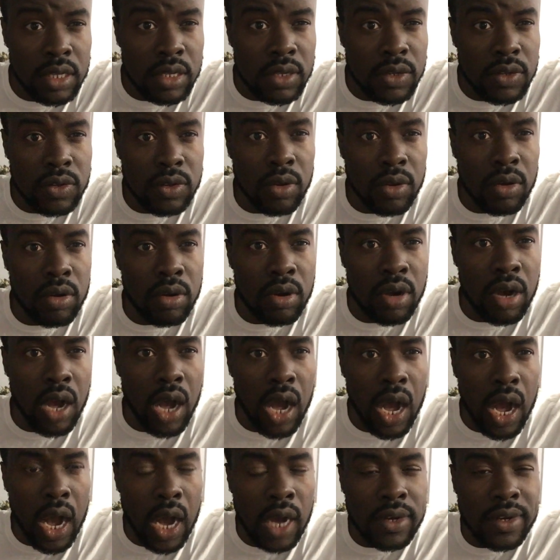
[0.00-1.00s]
So
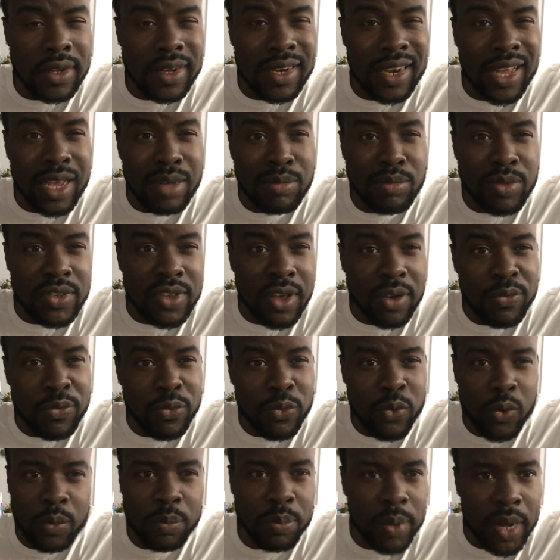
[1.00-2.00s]
I know like me is a
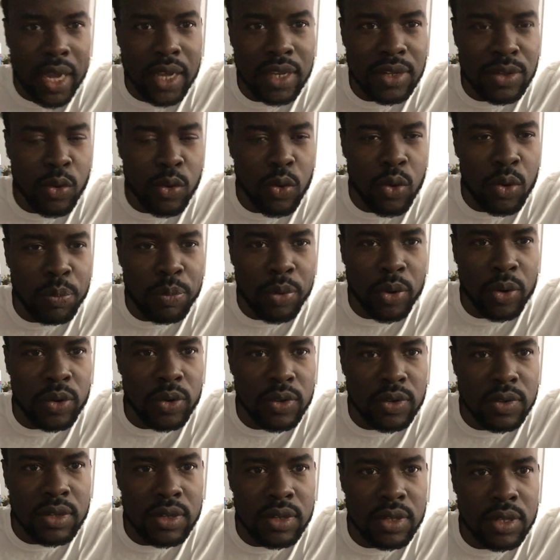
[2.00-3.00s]
4.0
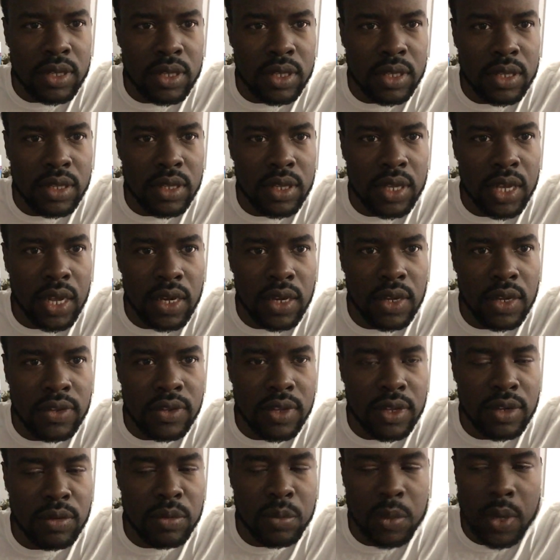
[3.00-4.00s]
person. You
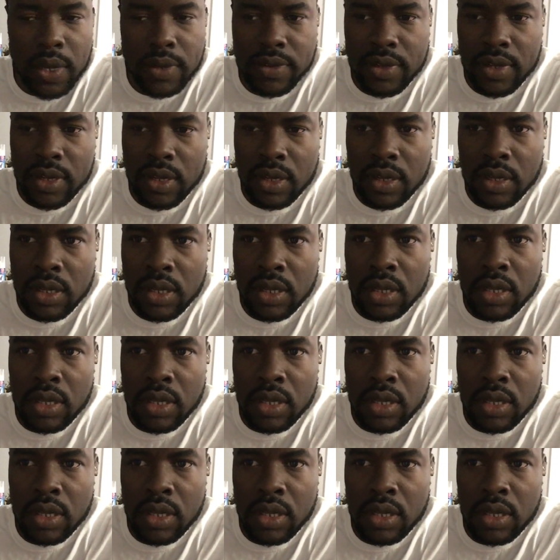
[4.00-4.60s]
understand what me I say?